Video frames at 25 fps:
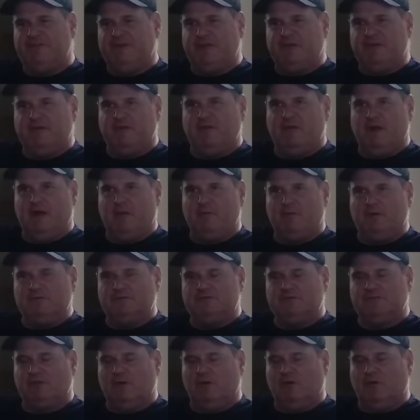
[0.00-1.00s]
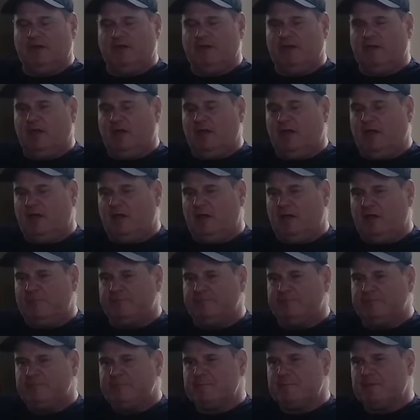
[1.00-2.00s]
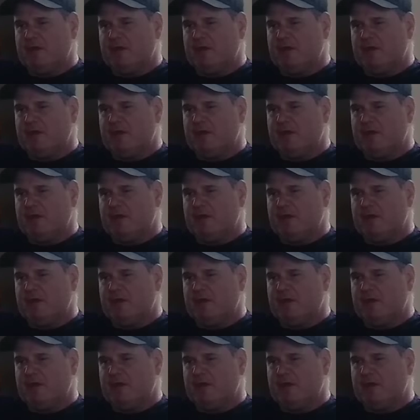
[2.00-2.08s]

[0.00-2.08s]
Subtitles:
figure out what's going on.